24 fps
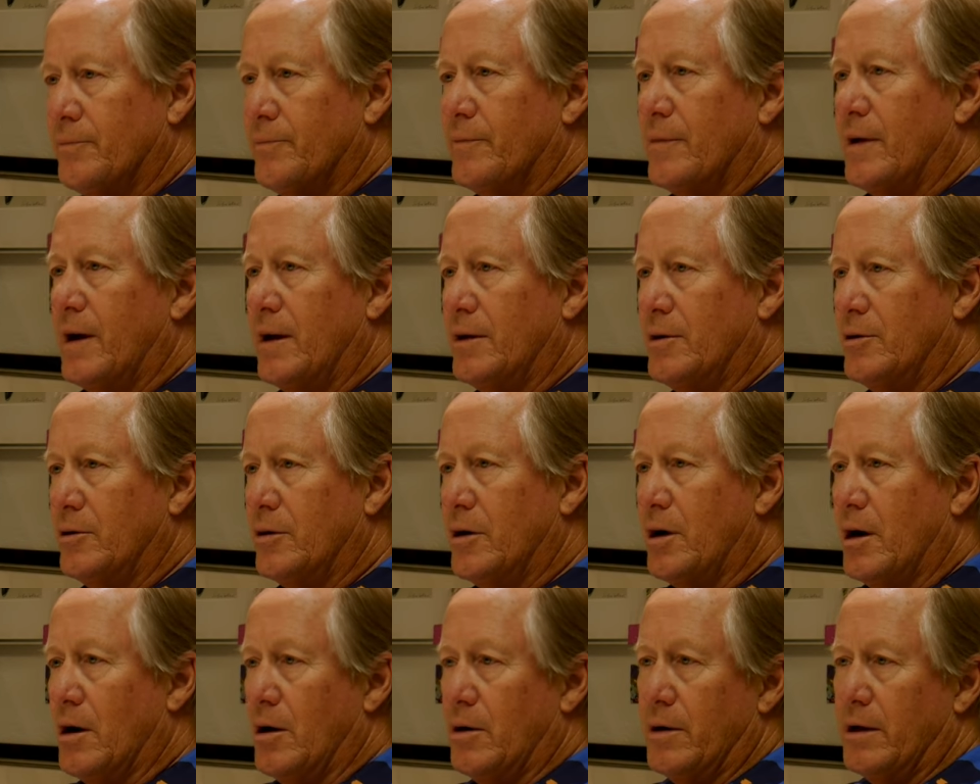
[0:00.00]
And you'll
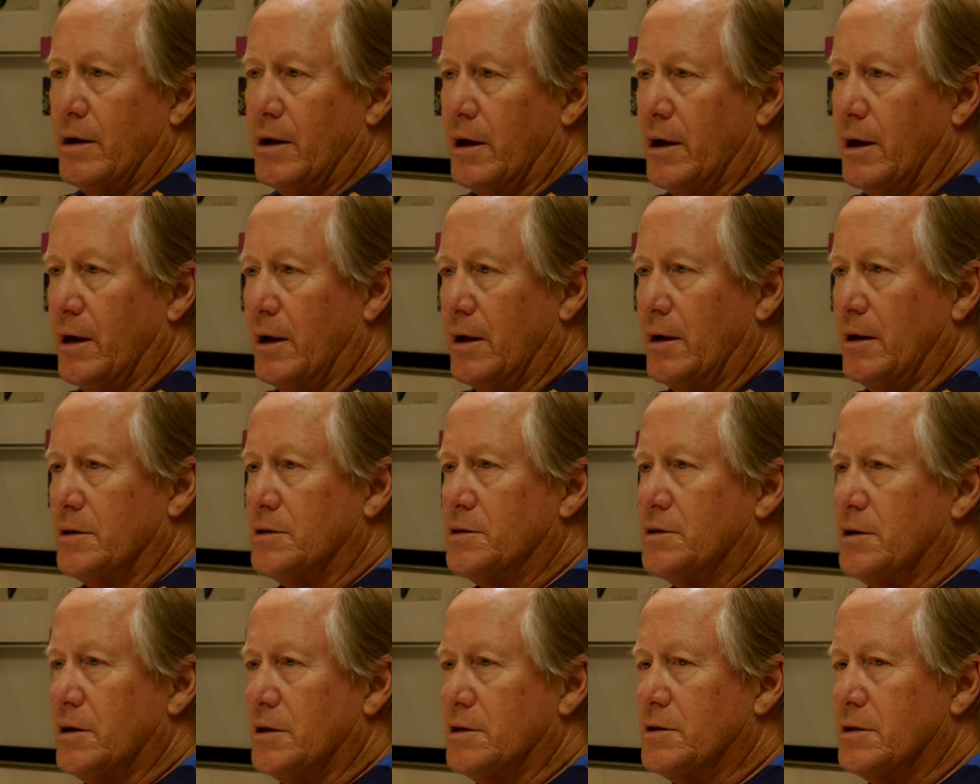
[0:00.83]
go, and again, it's
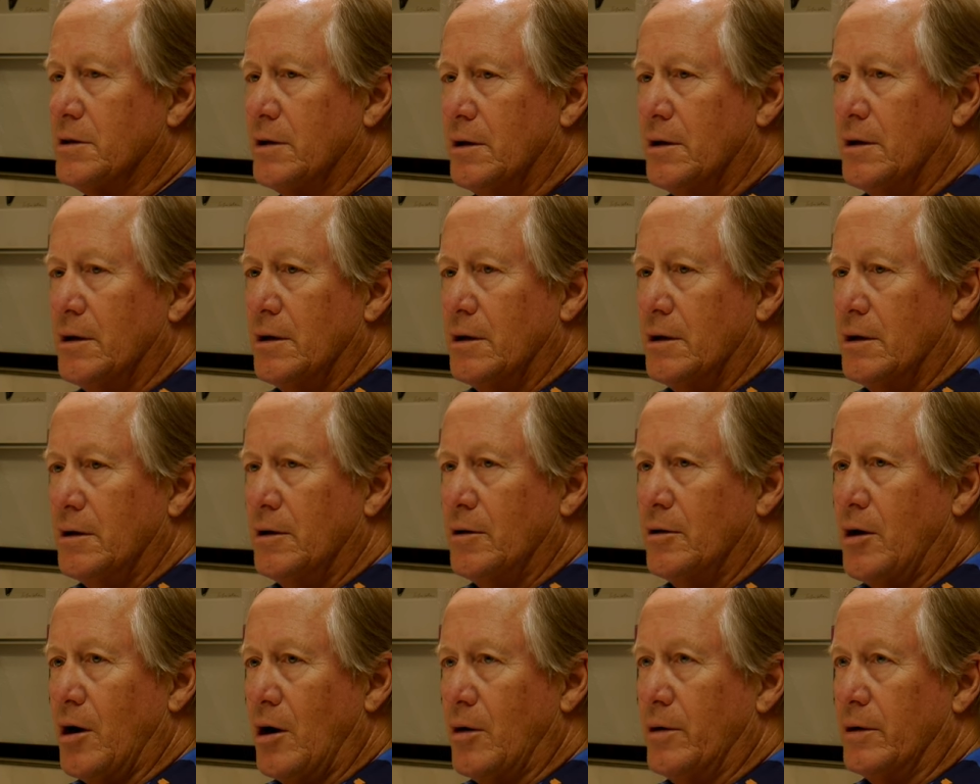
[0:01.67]
just you
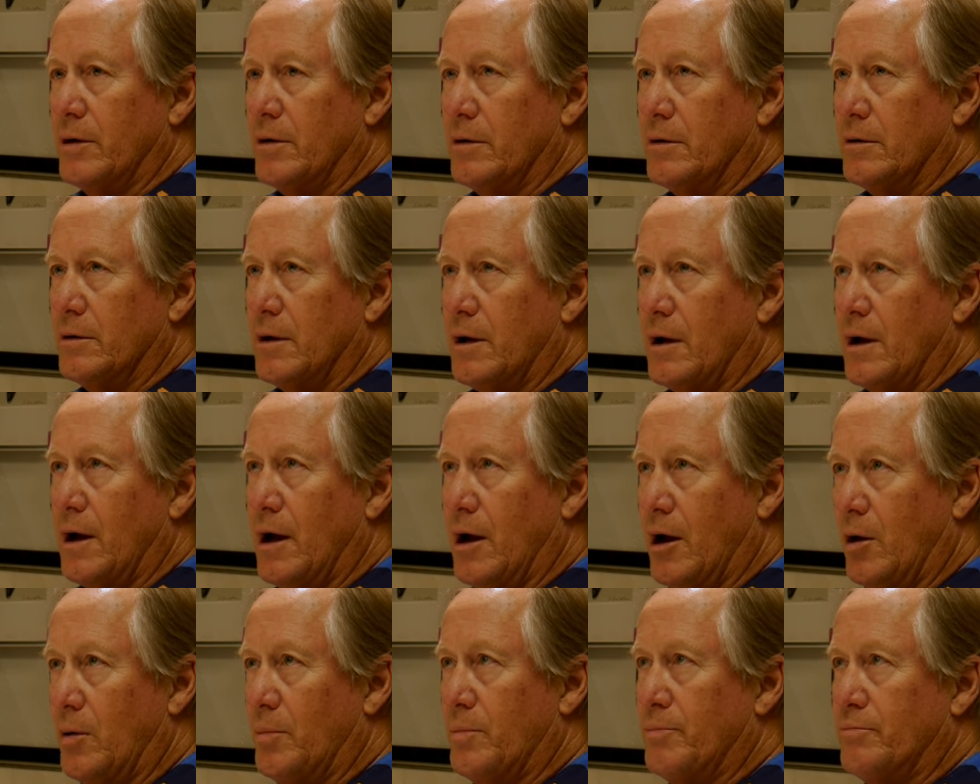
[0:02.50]
go and
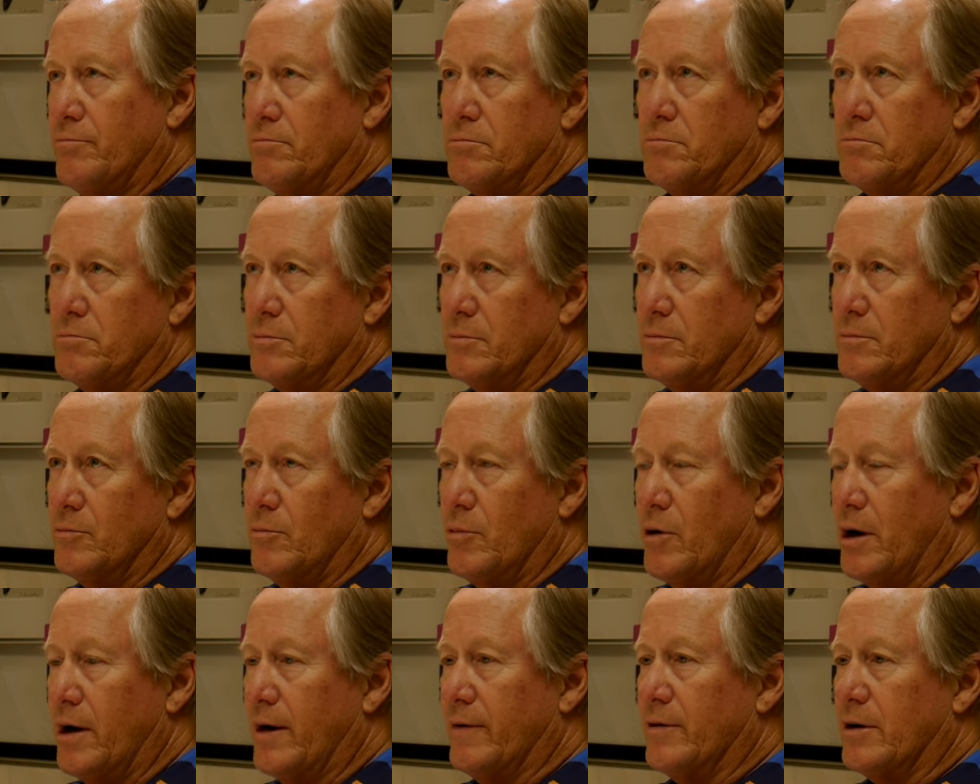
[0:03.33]
help
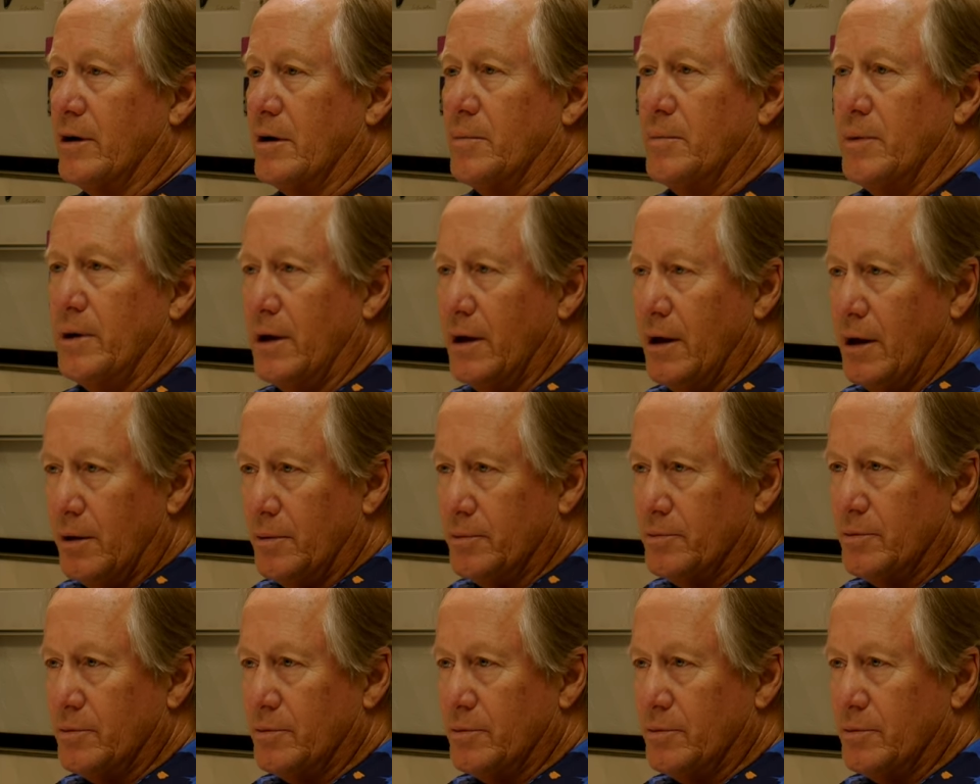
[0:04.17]
whatever can be helped.